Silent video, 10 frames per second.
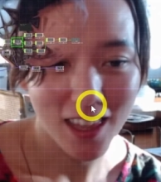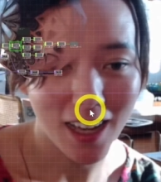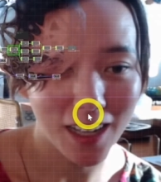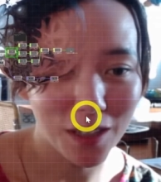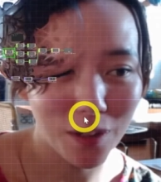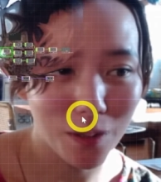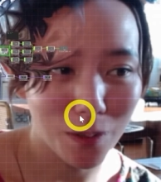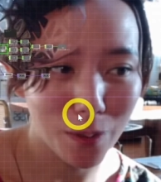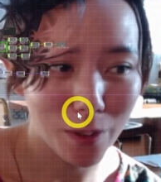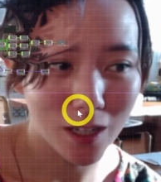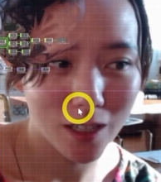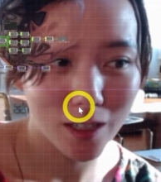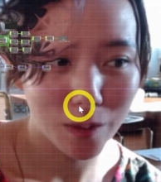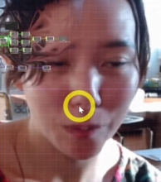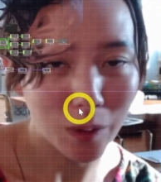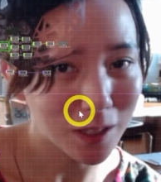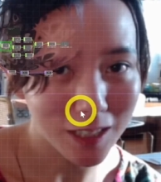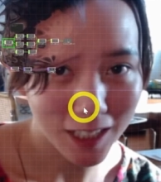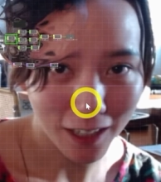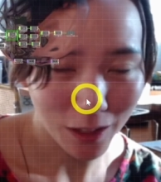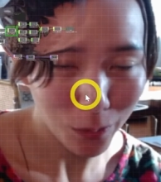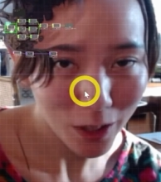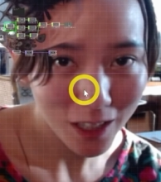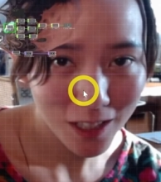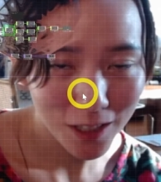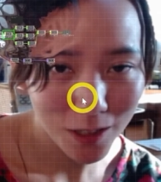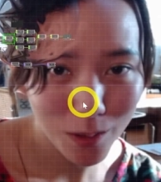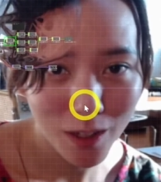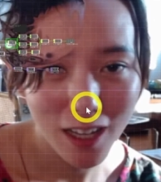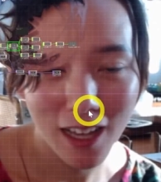that you want to share your work to.